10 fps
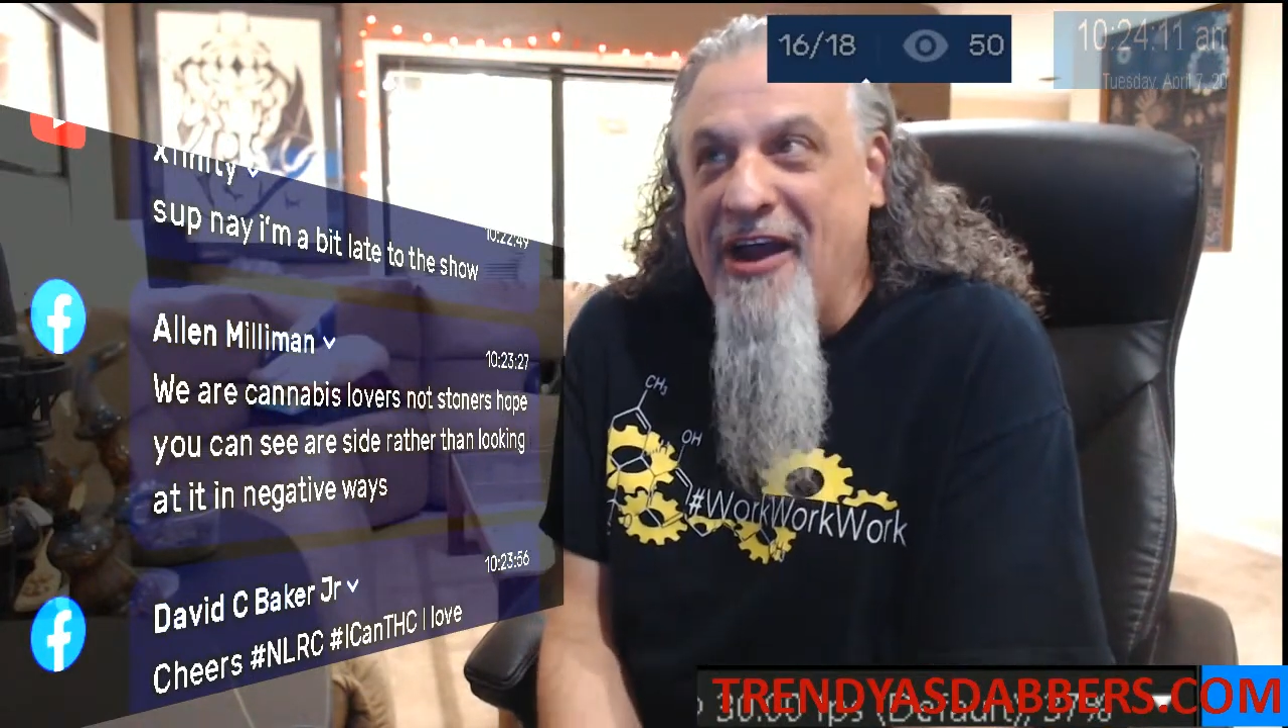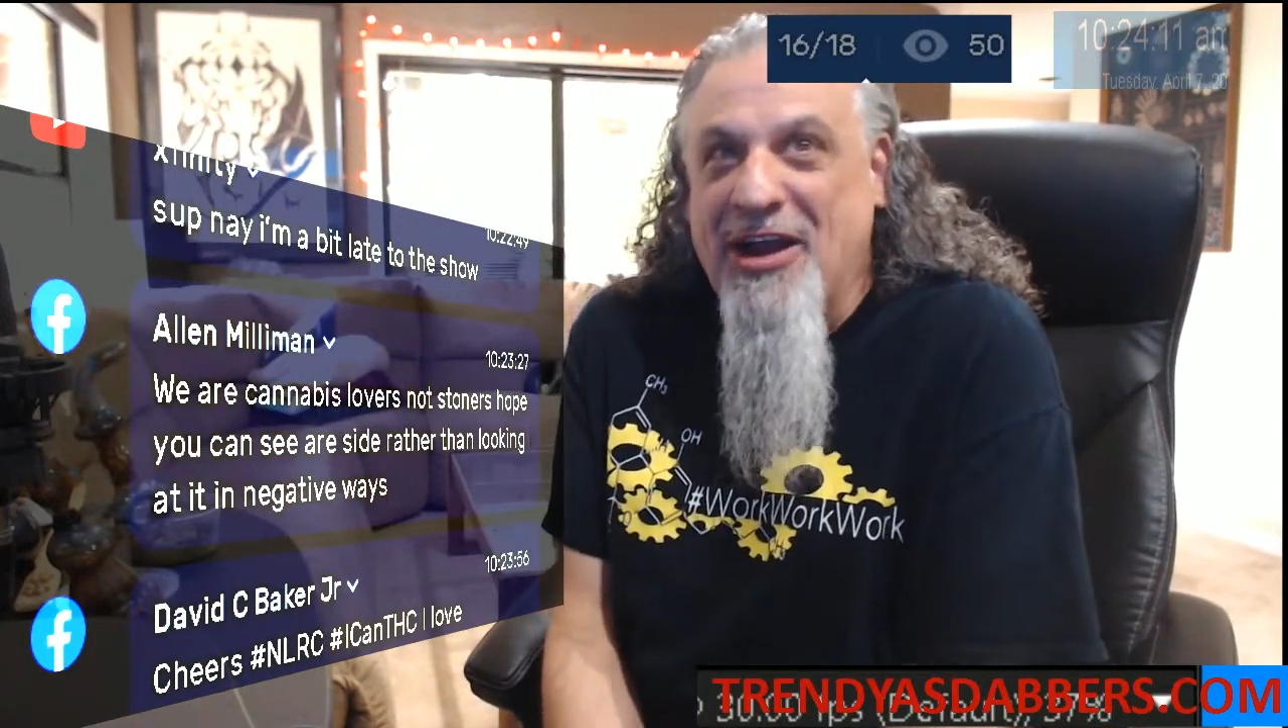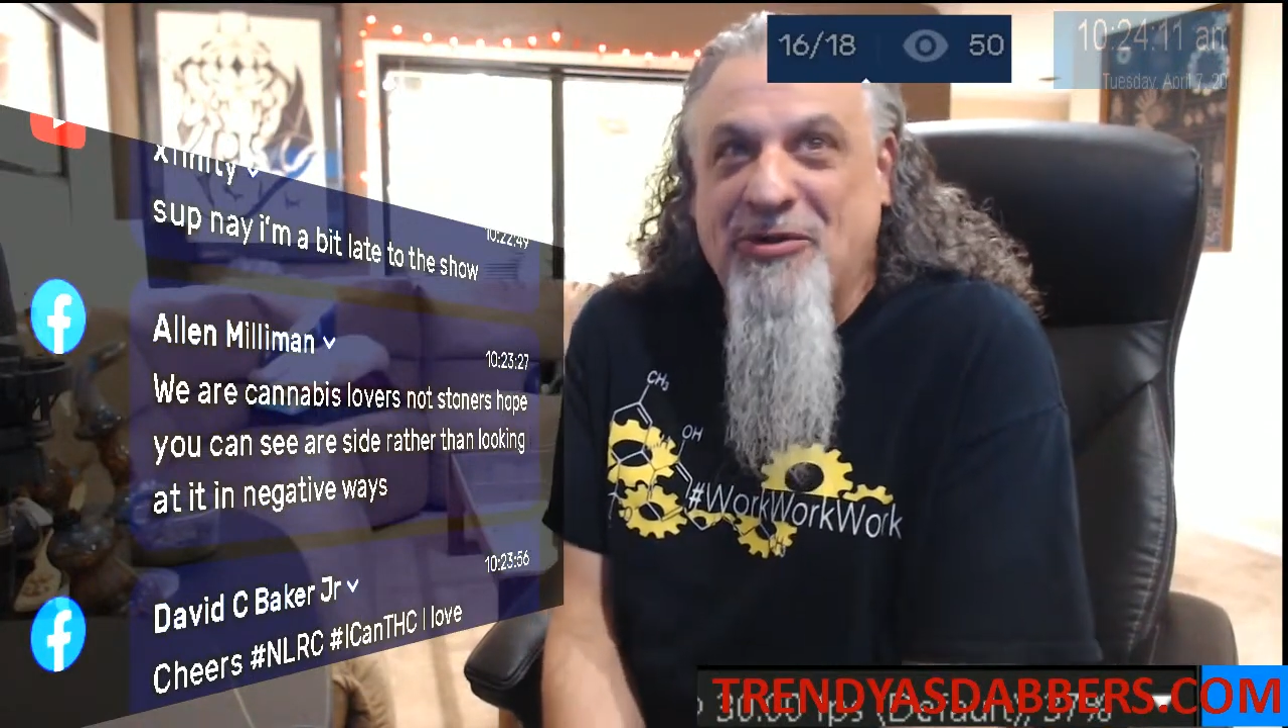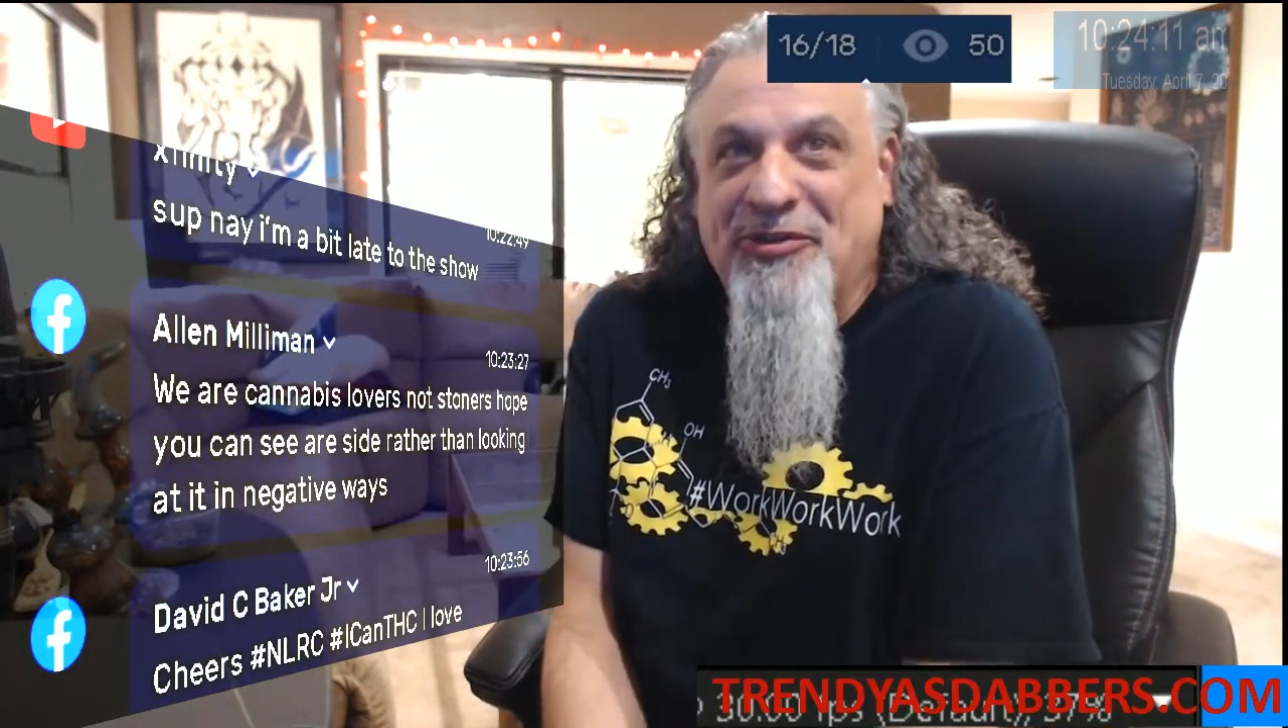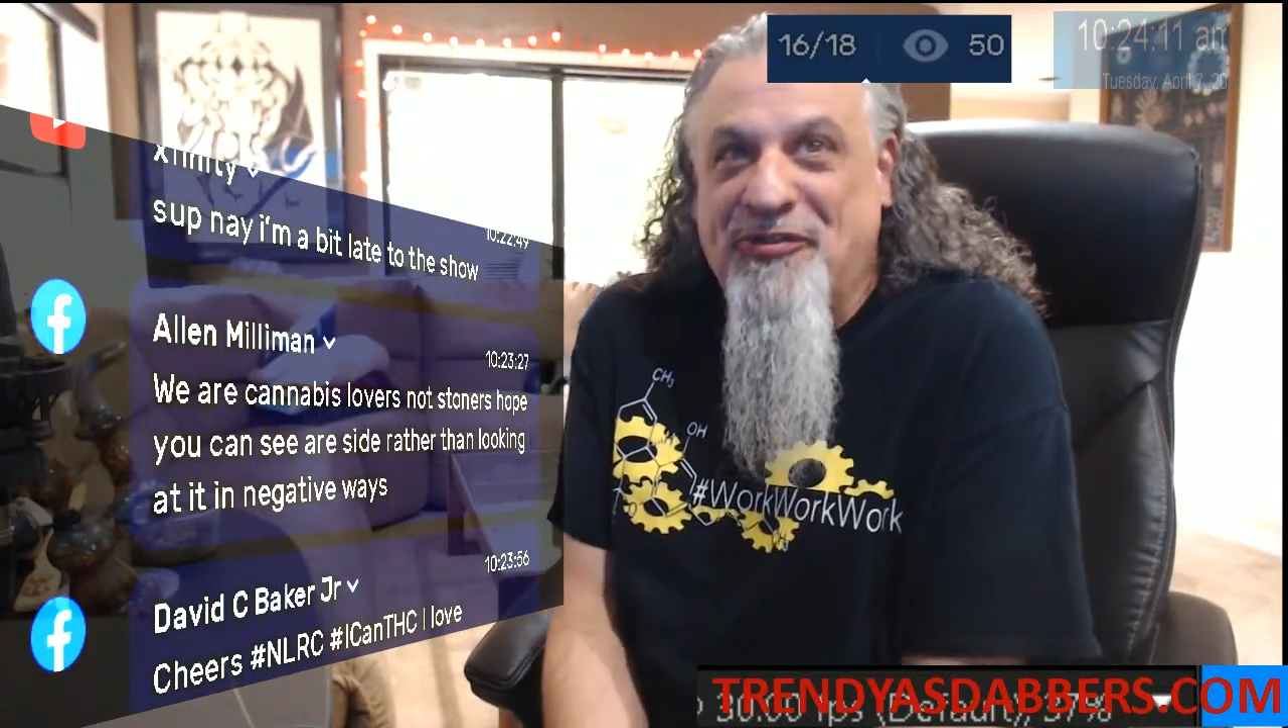and
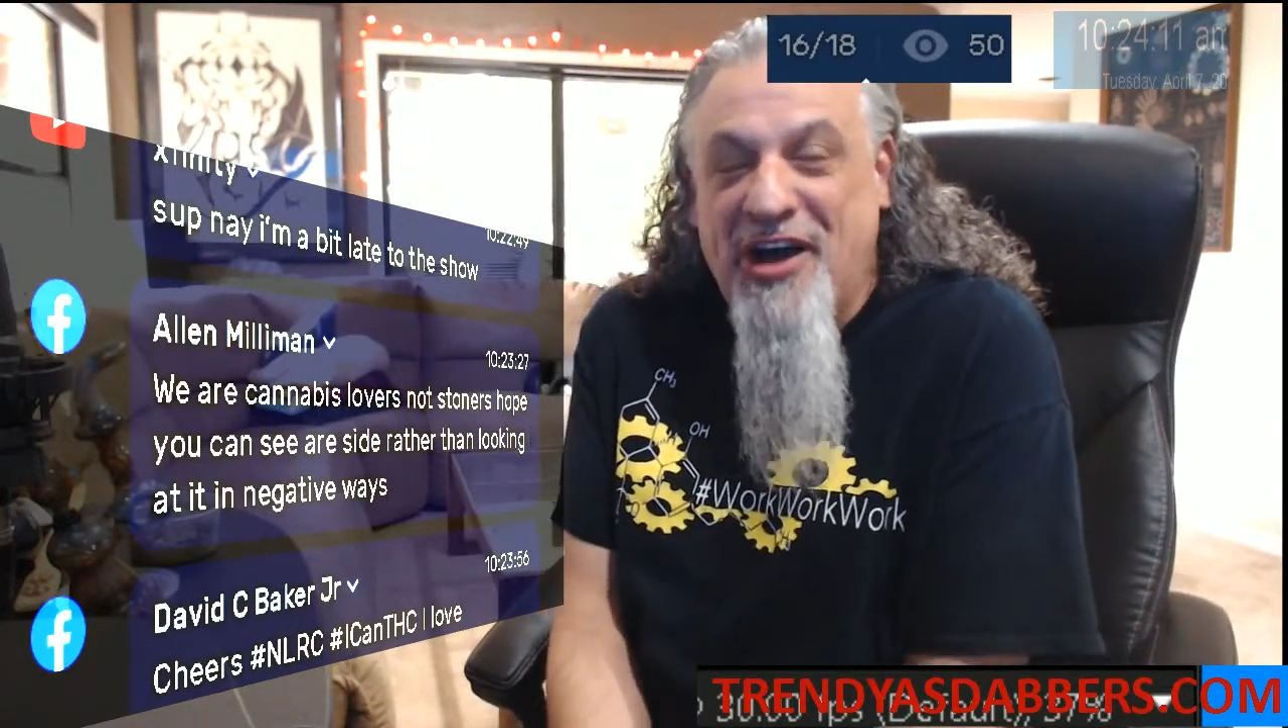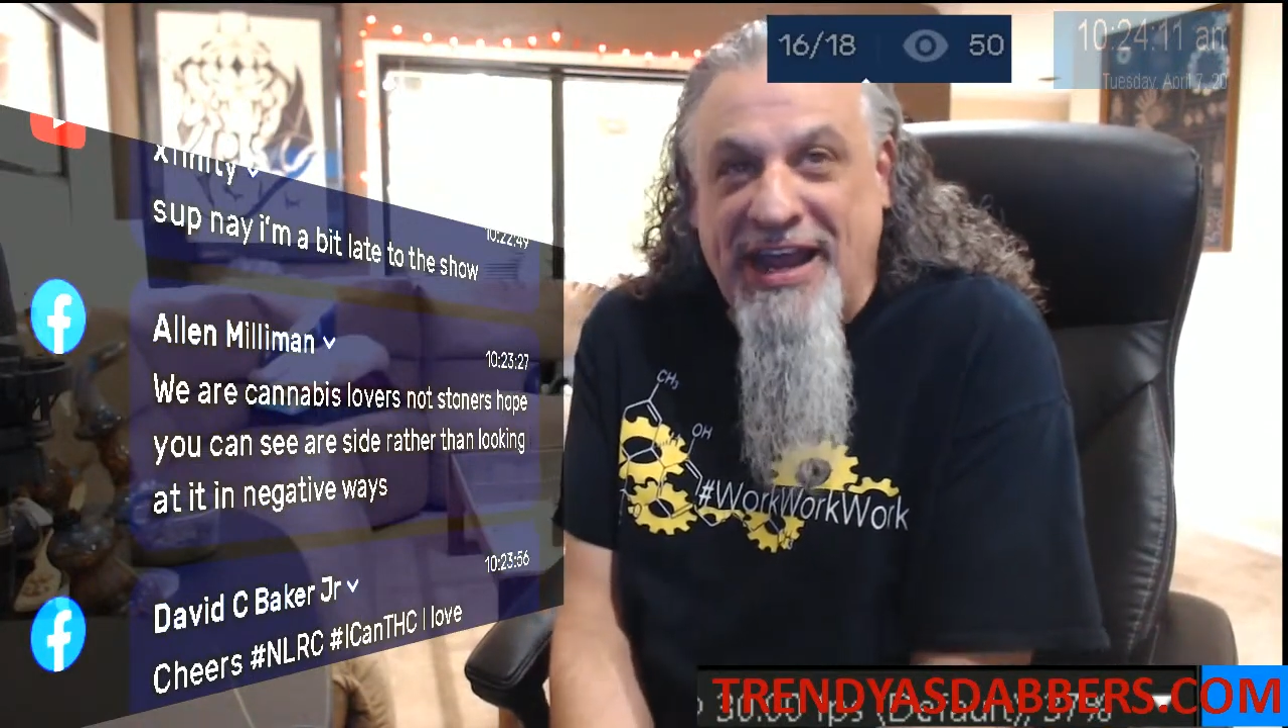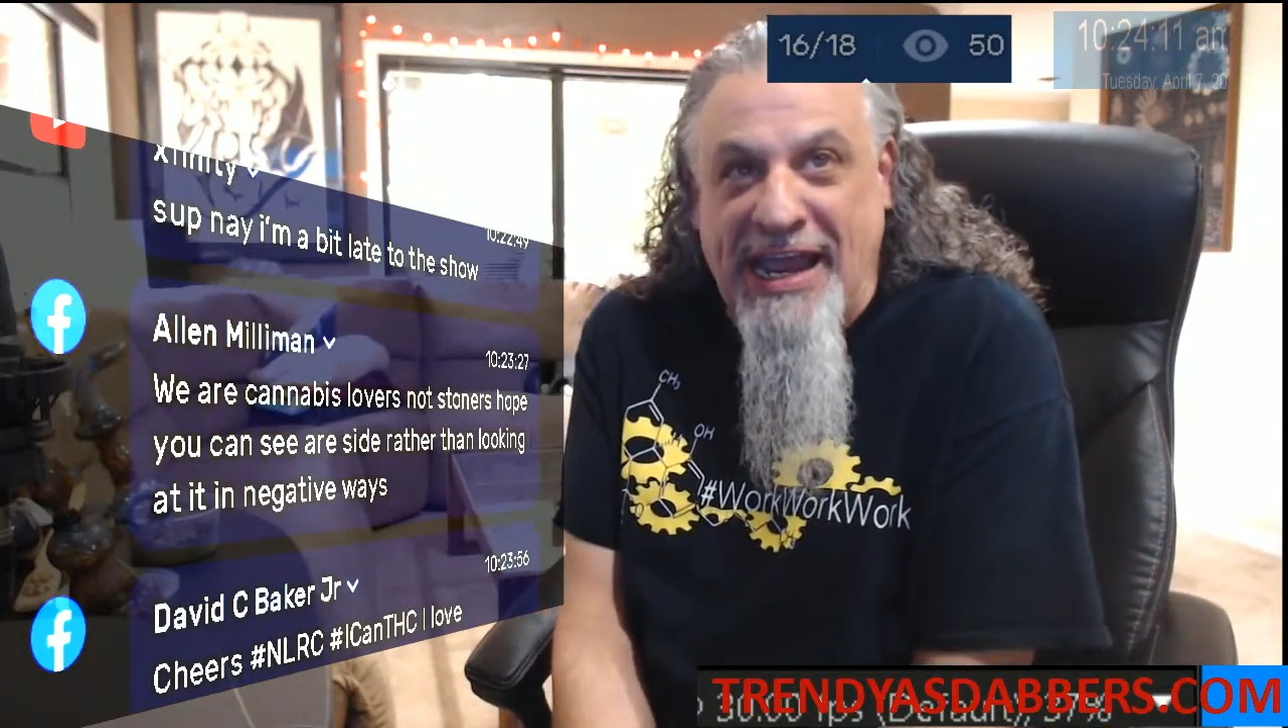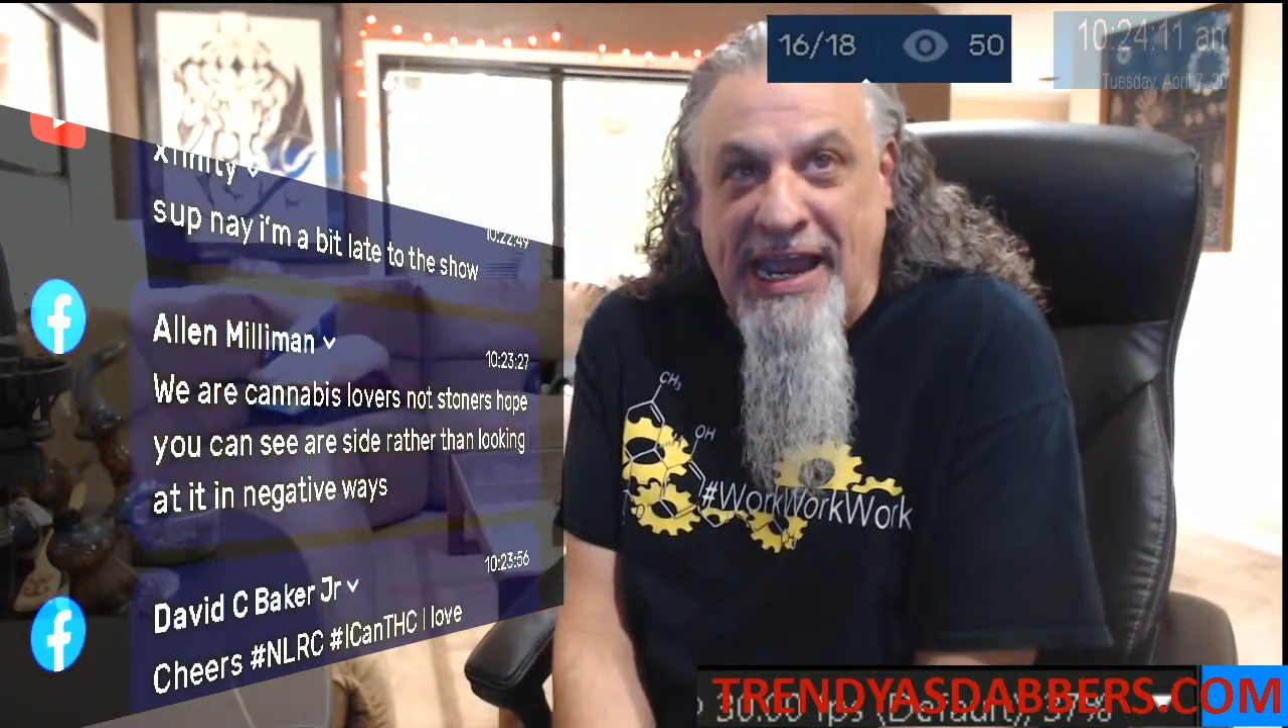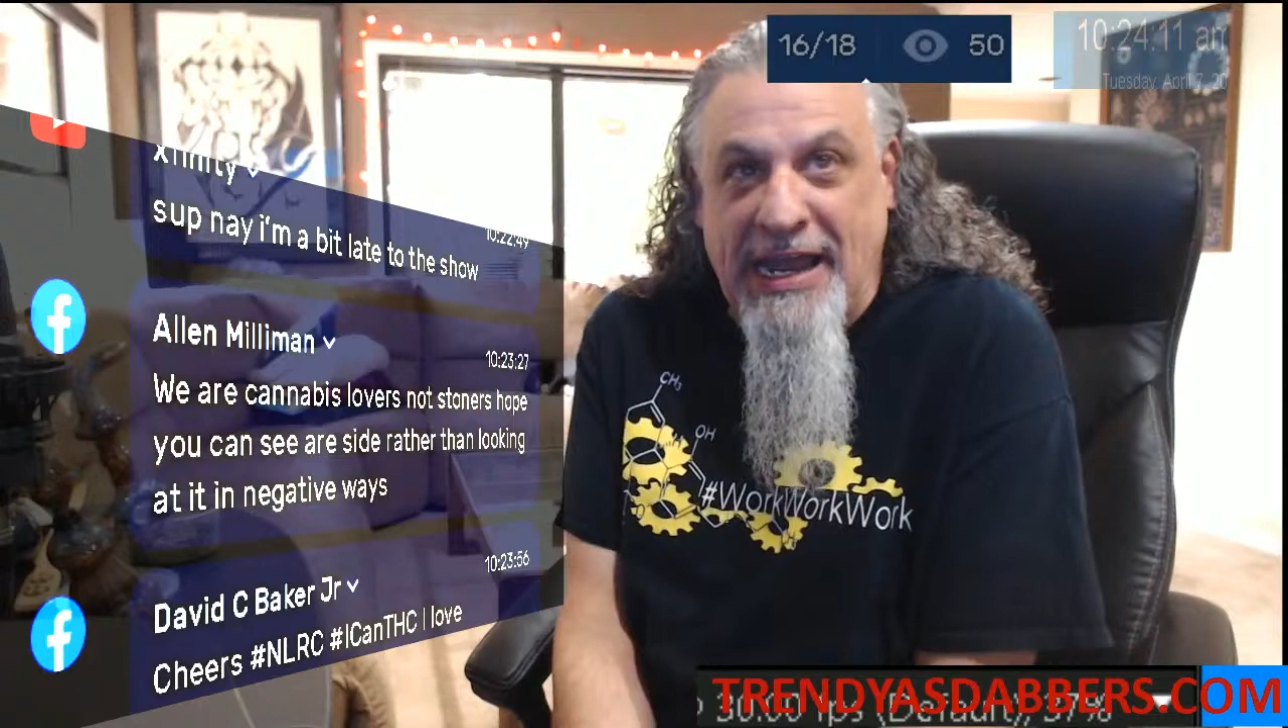it was funny,